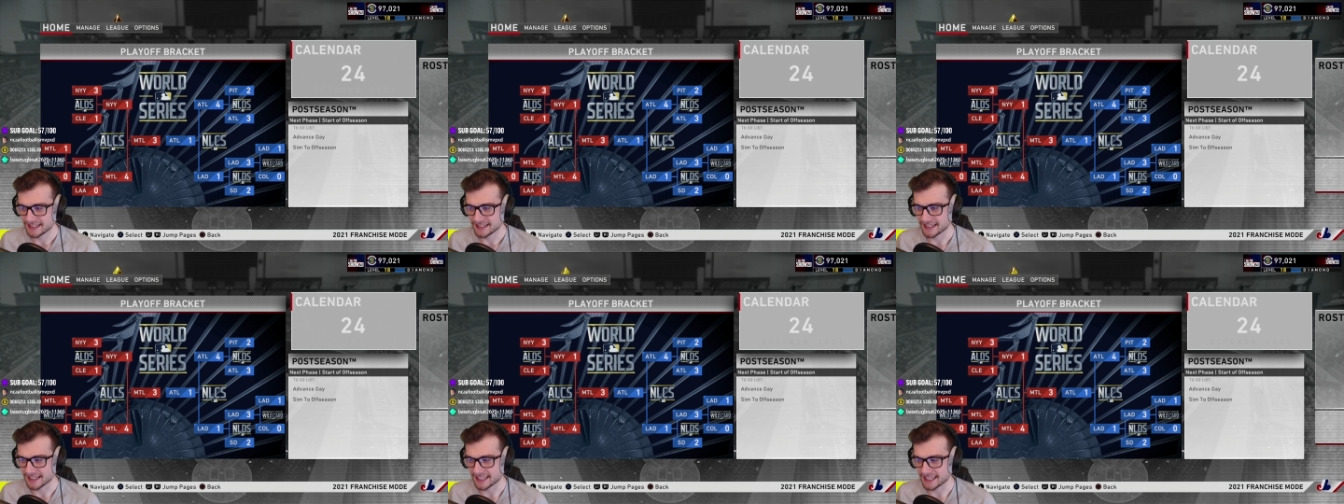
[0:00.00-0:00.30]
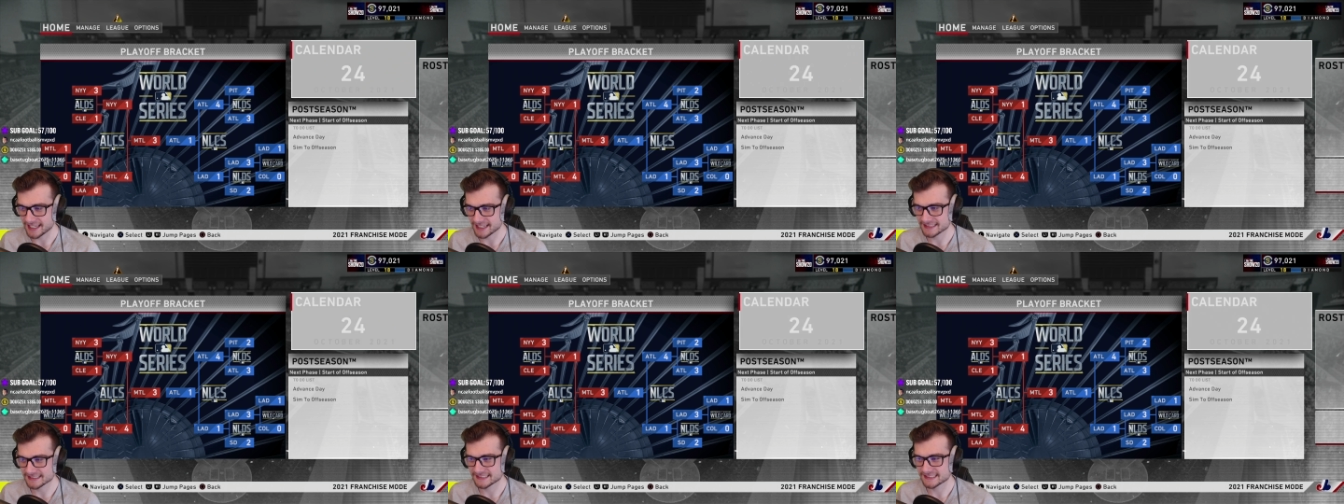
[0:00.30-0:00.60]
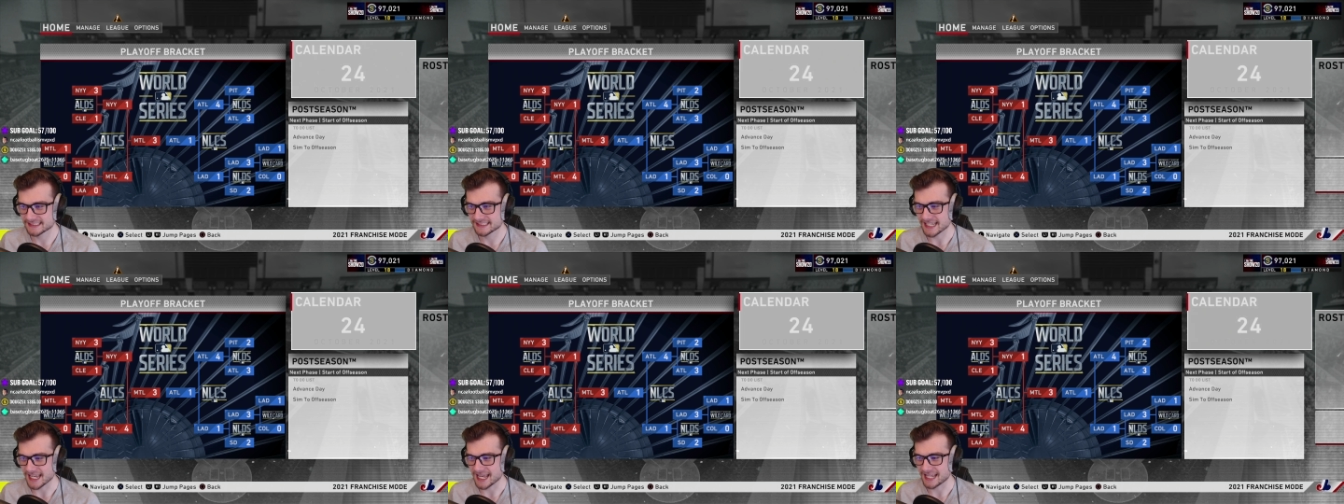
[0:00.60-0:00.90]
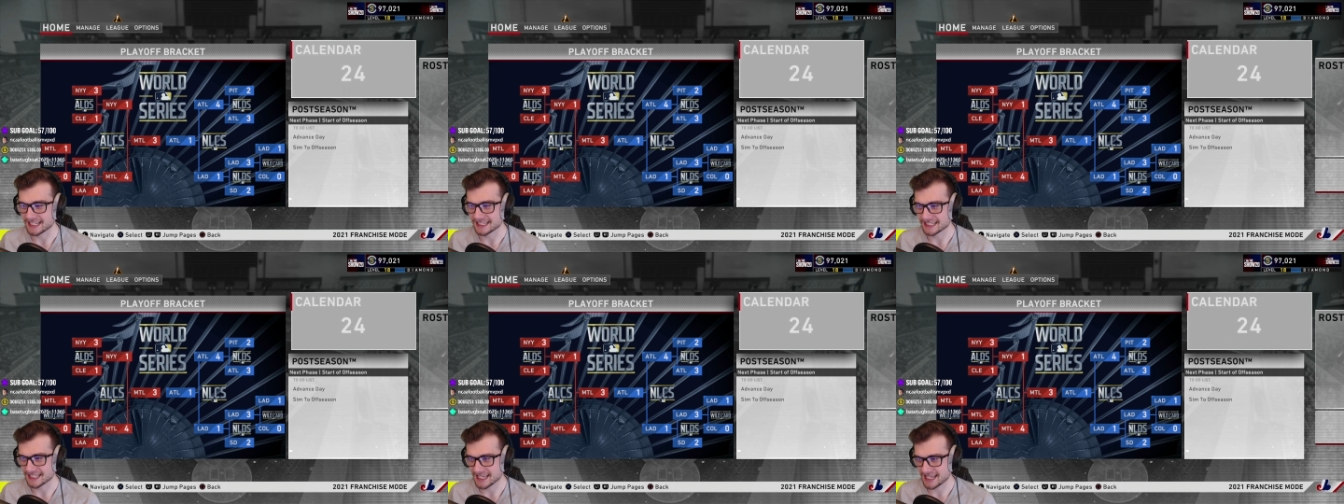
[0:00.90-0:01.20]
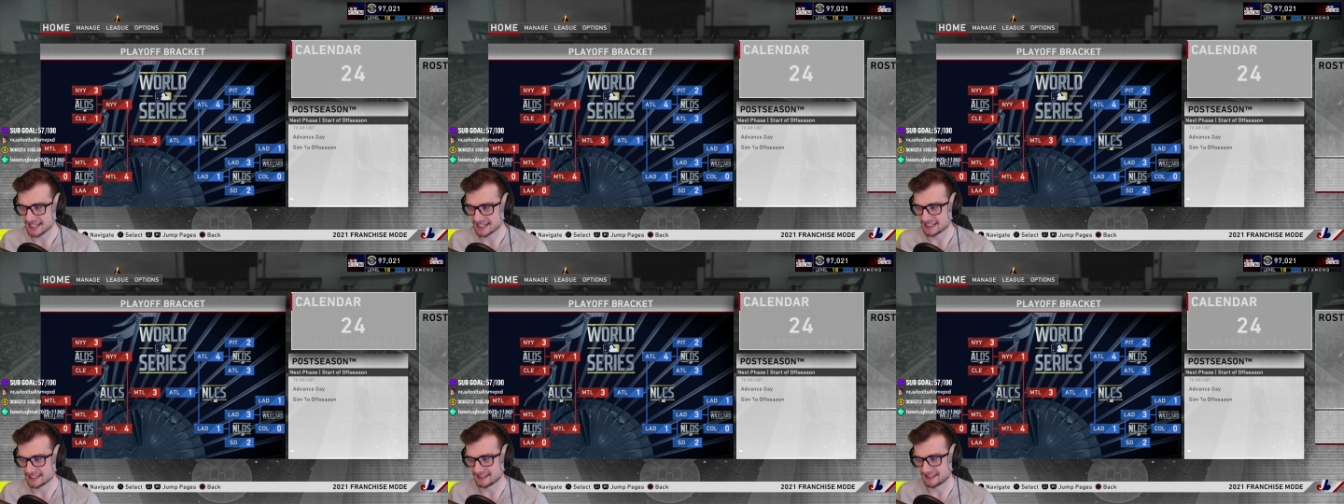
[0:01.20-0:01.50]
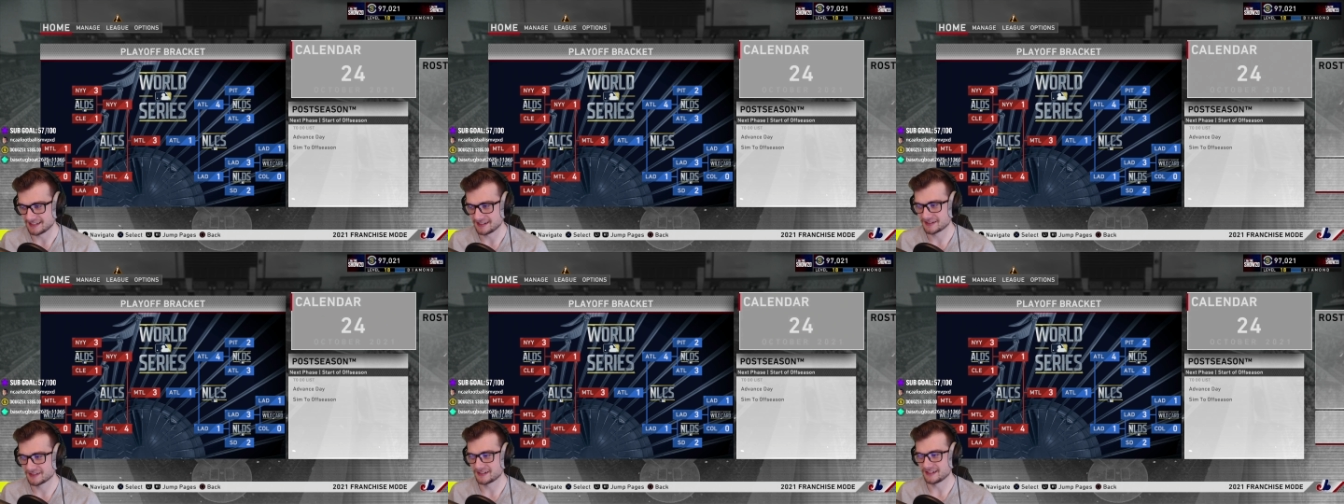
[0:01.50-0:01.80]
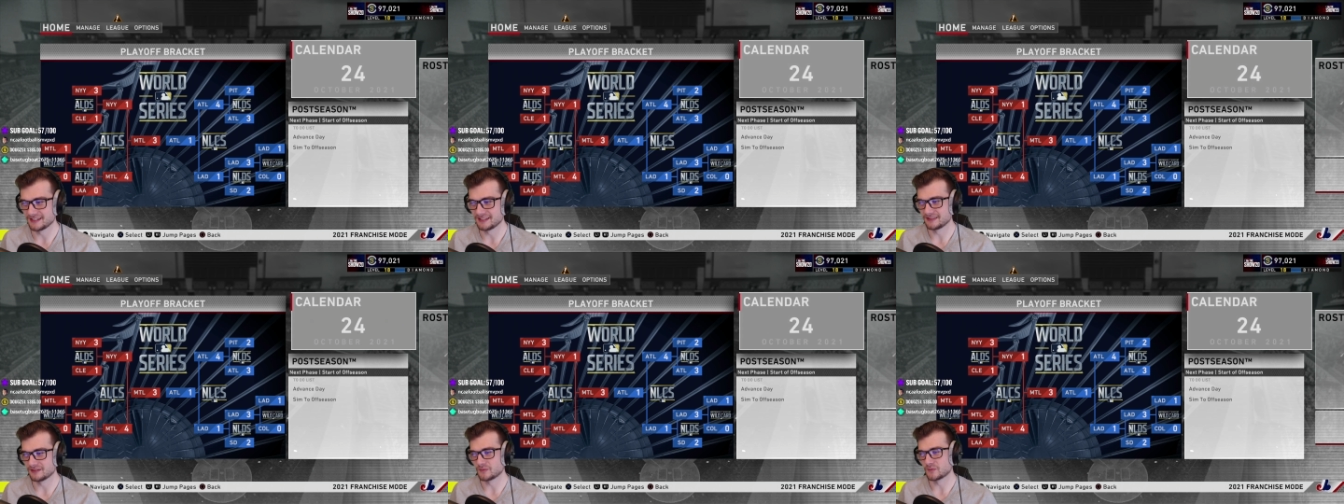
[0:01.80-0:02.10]
against Atlanta here
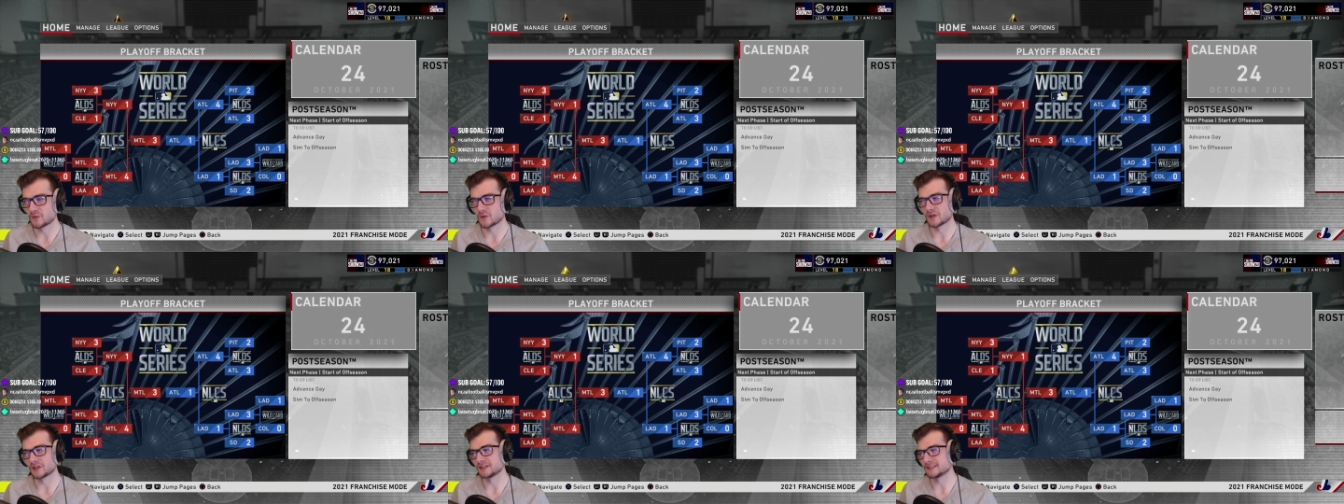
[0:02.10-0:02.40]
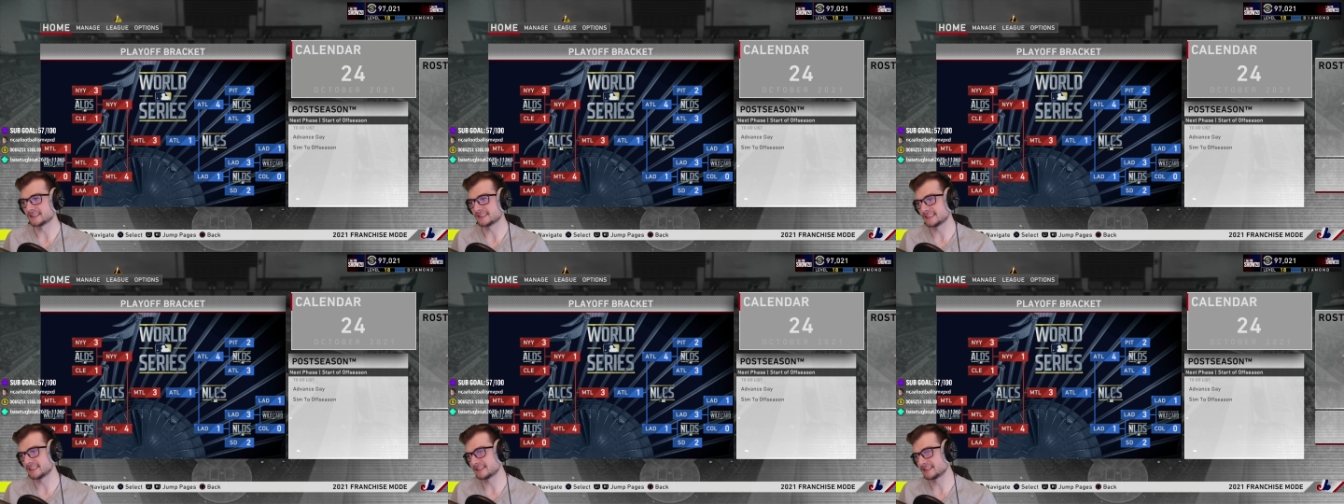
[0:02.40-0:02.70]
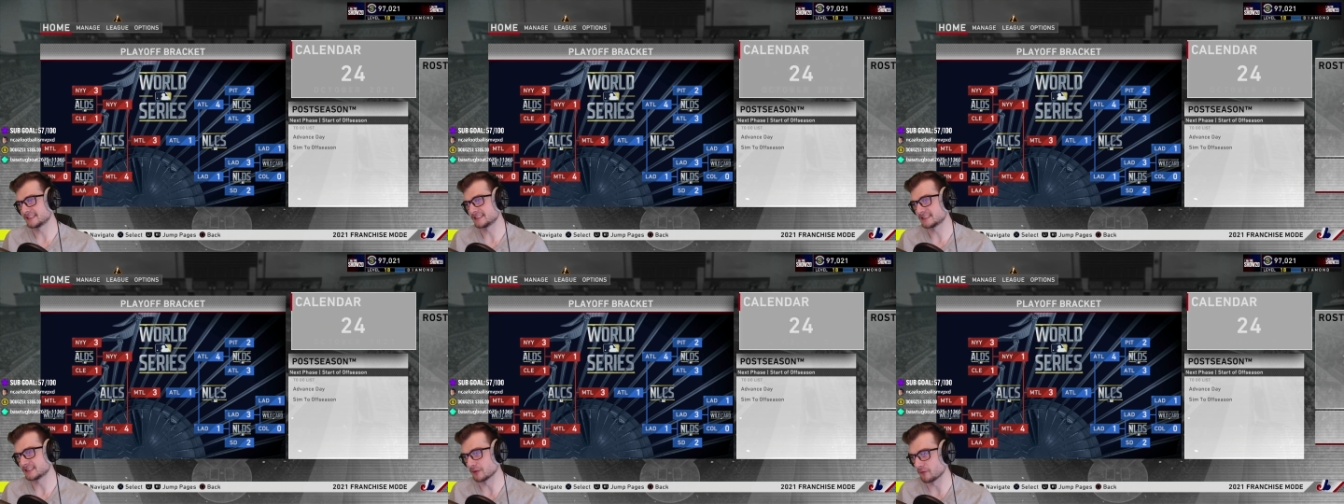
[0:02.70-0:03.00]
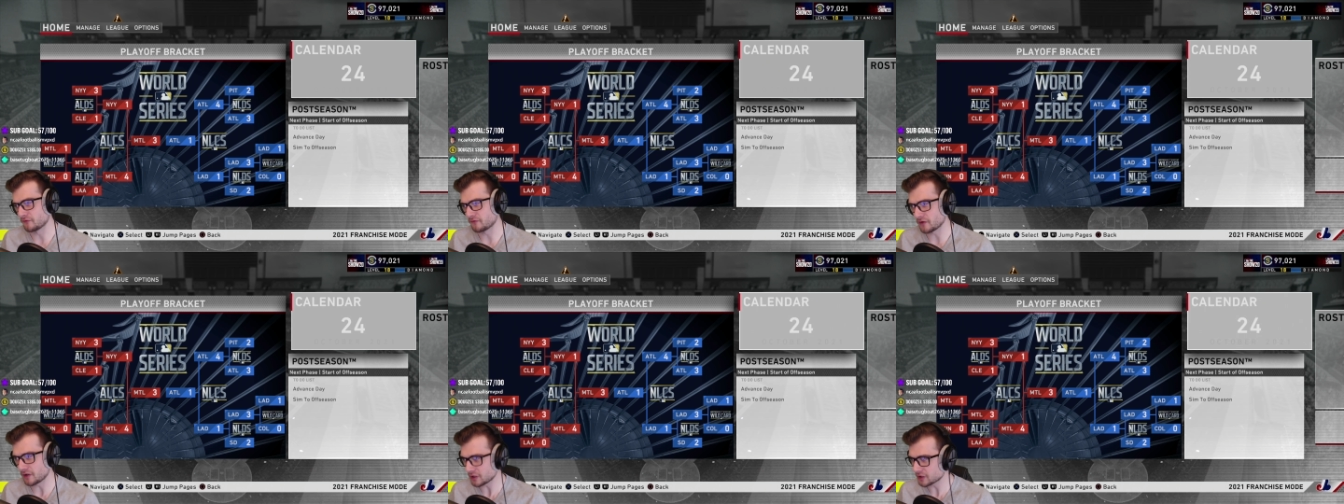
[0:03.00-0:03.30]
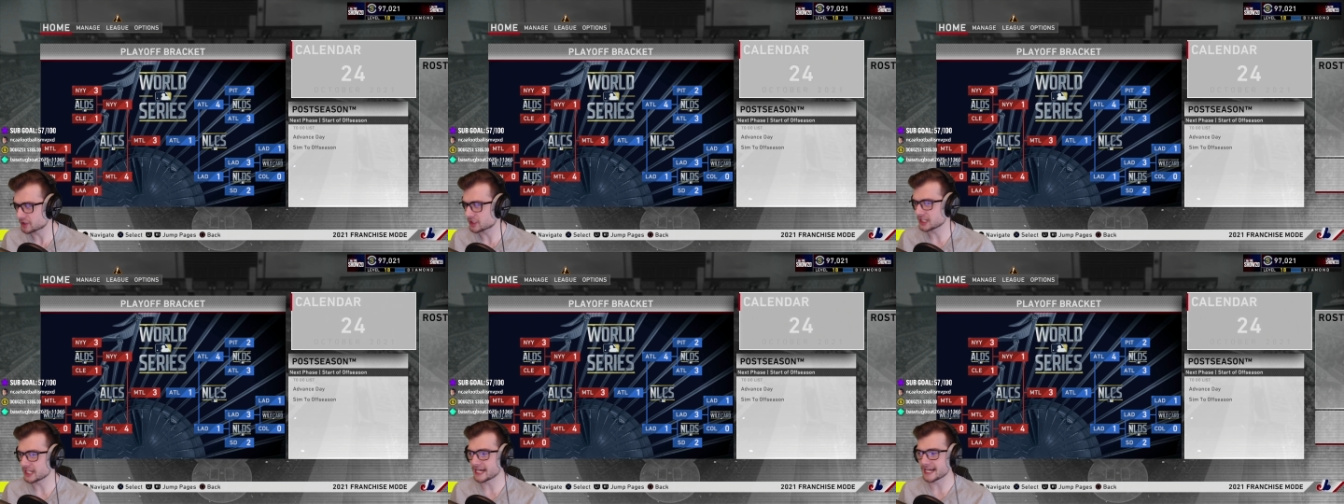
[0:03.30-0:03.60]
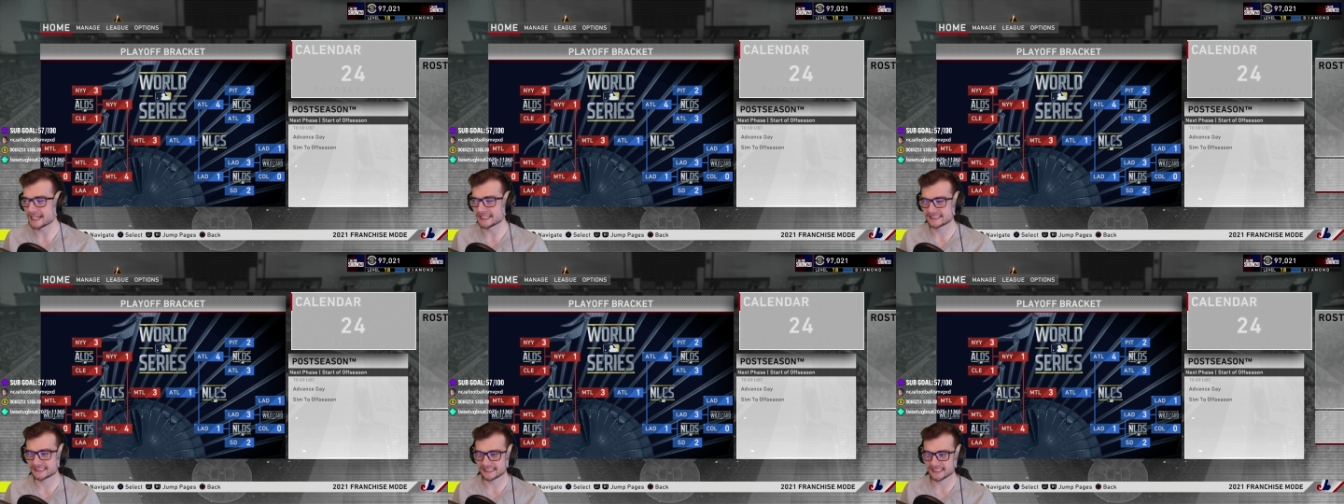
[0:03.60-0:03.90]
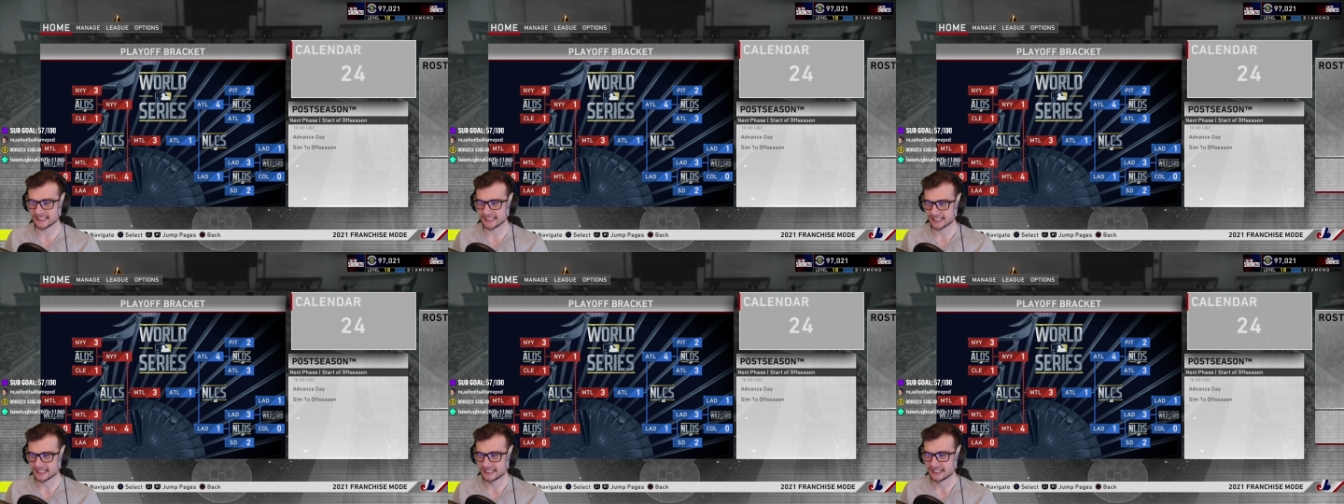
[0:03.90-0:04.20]
in the World Series, the Fall
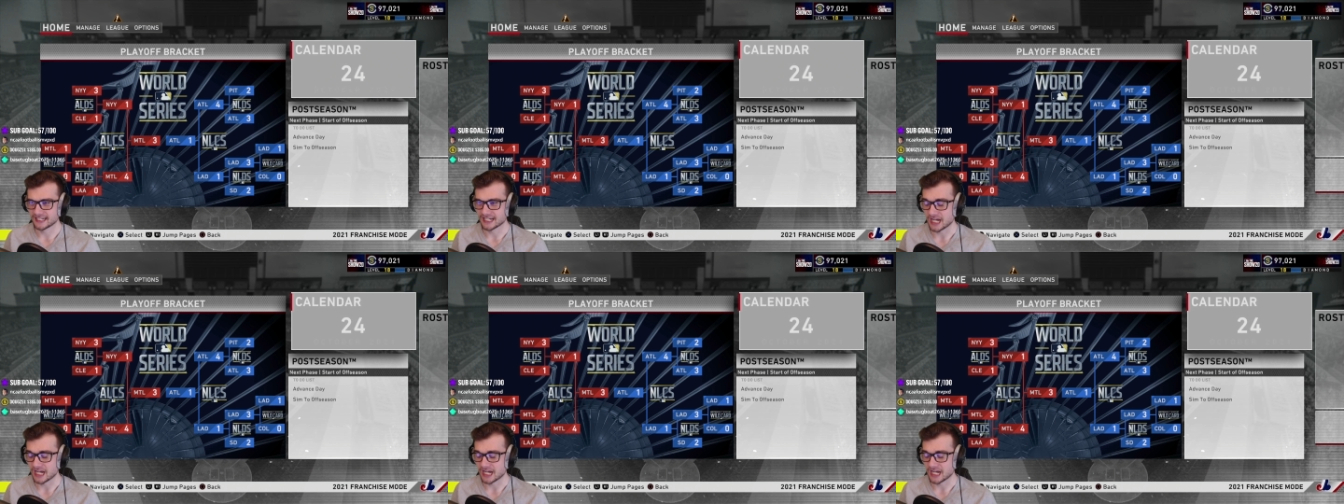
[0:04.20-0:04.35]
Classic.